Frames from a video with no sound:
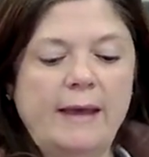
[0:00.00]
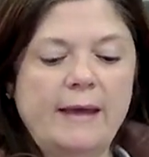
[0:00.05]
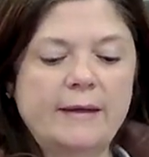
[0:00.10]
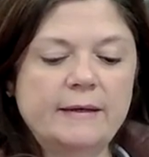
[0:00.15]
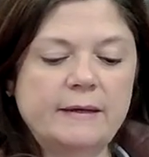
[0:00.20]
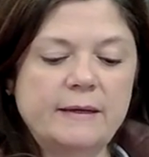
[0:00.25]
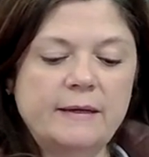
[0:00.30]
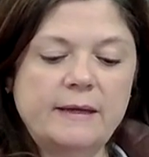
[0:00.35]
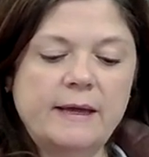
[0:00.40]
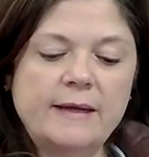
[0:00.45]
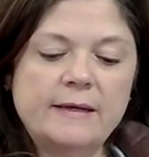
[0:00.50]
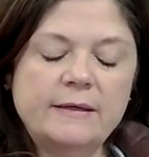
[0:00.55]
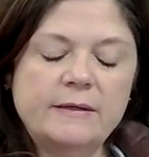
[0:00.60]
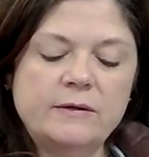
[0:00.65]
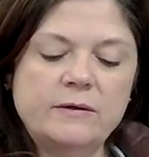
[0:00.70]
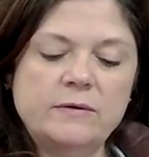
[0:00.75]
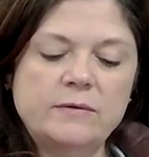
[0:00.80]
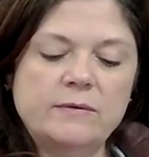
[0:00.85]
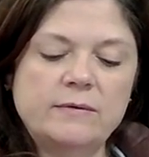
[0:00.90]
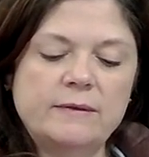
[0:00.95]

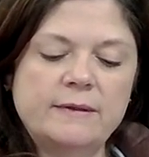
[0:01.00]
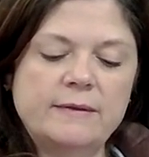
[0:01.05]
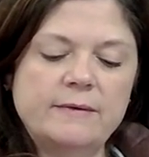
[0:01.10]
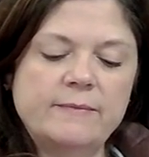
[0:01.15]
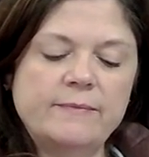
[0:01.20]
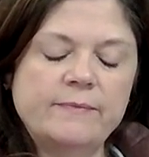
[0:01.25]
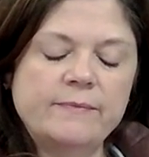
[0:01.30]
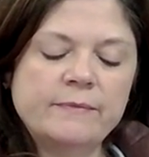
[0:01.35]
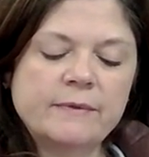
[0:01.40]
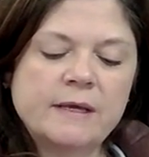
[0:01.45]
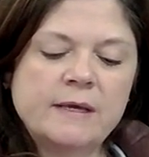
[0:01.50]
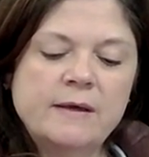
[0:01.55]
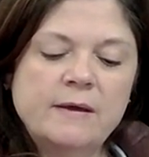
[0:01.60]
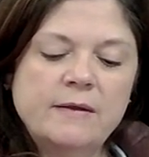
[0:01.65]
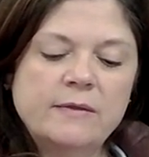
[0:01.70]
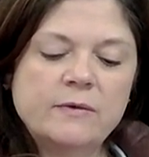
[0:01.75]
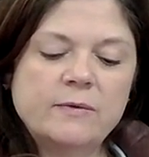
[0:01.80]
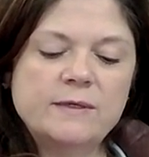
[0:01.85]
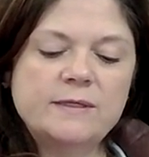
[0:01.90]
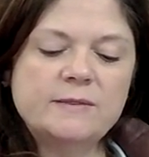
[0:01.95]
And
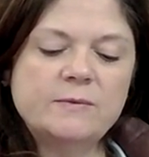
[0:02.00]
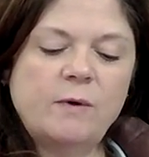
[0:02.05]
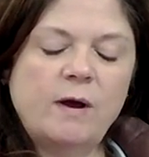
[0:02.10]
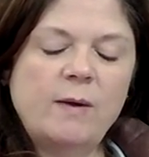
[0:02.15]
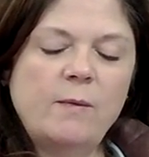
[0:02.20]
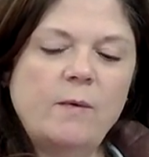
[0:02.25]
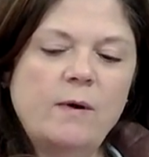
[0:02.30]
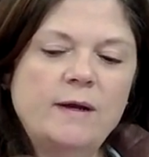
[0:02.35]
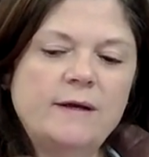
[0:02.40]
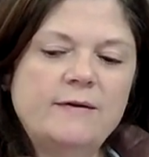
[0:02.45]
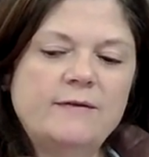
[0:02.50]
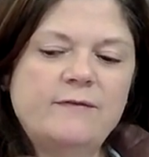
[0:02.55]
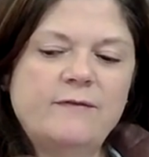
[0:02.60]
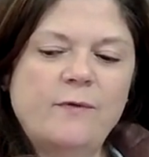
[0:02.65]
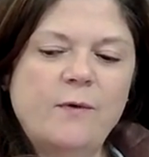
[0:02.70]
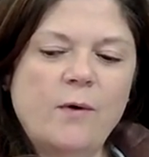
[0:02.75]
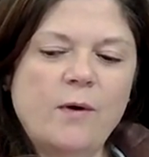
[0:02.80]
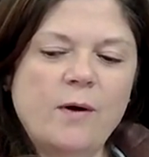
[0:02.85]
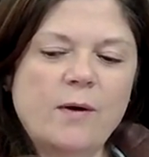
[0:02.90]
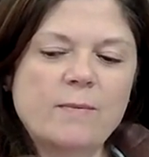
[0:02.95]
the reason why one in
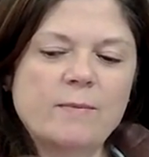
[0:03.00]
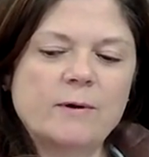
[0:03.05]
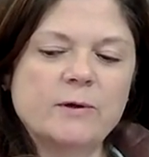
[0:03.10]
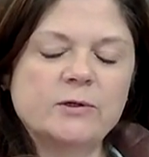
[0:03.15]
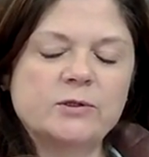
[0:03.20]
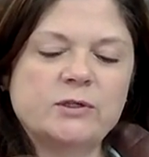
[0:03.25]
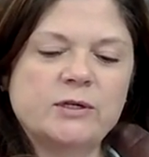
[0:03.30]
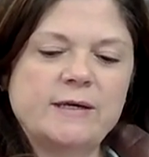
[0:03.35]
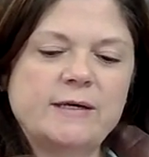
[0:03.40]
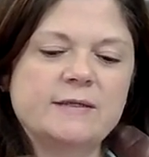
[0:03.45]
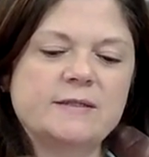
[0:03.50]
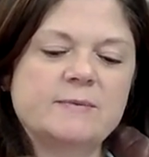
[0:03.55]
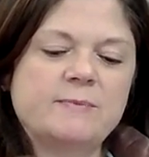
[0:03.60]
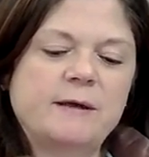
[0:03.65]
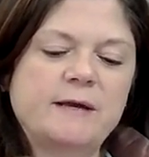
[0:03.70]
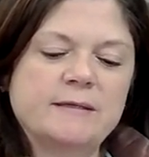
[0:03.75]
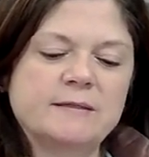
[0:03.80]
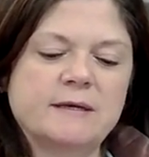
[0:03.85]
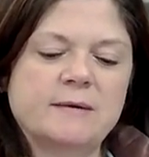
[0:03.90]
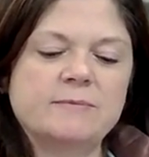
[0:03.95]
four are merging is
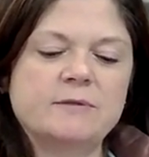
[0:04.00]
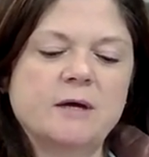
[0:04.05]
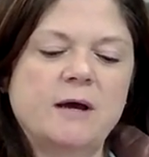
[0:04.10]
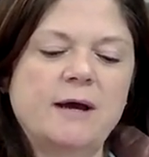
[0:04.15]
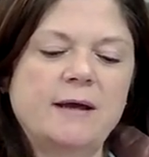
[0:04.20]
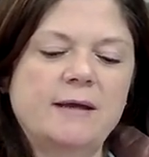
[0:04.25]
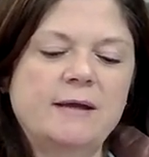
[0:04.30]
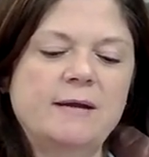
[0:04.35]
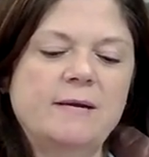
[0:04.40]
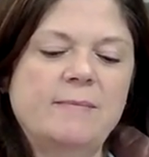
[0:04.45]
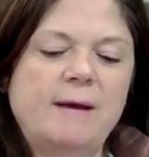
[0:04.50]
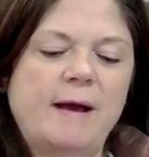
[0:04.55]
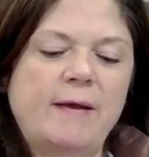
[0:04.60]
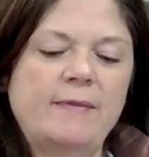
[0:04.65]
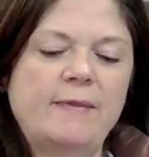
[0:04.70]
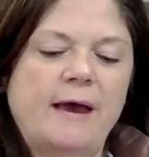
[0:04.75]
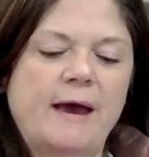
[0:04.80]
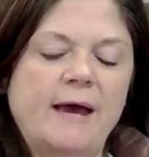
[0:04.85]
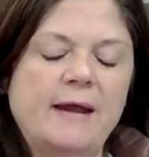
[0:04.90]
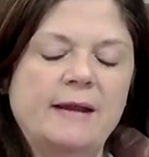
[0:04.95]
because I'm talking
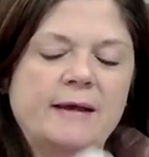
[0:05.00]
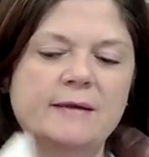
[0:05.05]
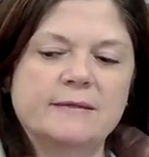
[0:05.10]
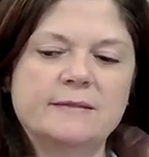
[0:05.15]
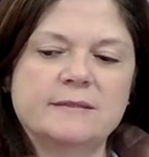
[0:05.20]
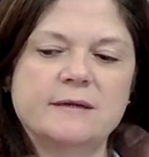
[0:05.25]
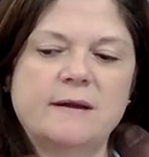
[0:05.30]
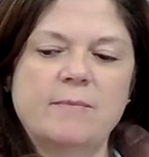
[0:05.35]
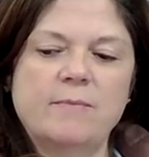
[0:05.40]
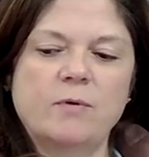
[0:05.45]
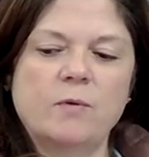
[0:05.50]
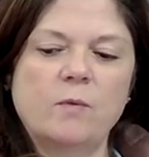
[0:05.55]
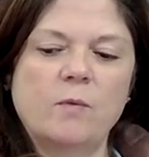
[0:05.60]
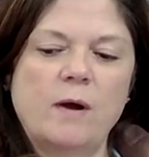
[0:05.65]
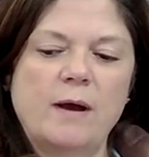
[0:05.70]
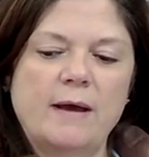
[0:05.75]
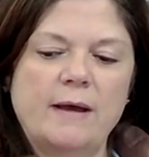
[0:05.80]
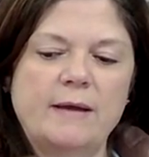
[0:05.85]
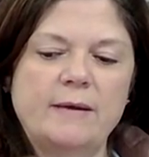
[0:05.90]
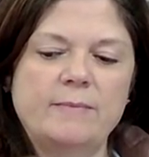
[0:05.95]
about that as number
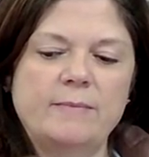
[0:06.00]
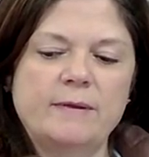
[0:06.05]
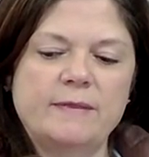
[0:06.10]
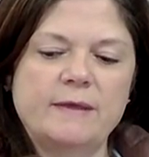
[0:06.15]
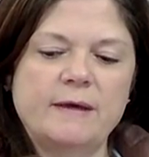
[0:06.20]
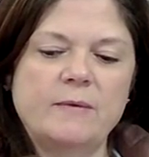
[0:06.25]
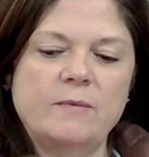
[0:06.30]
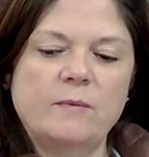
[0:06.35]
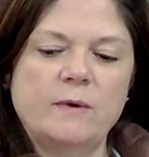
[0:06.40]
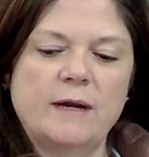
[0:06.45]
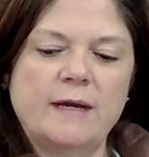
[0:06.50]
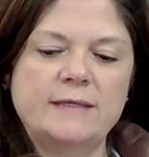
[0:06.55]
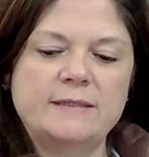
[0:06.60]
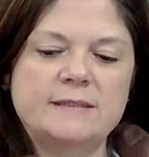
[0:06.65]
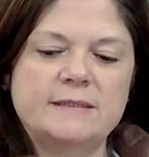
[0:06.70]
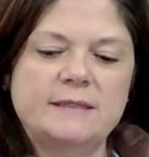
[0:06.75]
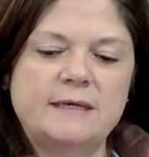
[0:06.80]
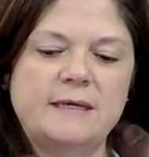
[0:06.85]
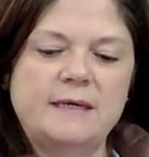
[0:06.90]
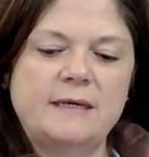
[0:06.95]
one, but then when I
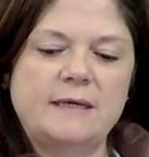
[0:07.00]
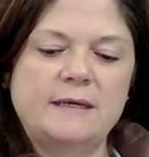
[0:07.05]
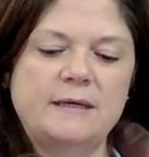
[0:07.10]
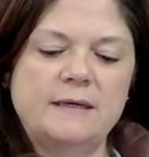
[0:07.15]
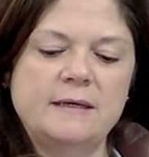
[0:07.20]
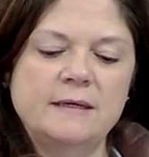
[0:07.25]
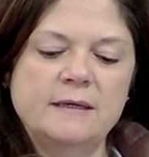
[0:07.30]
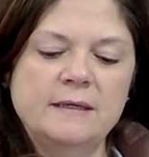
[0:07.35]
see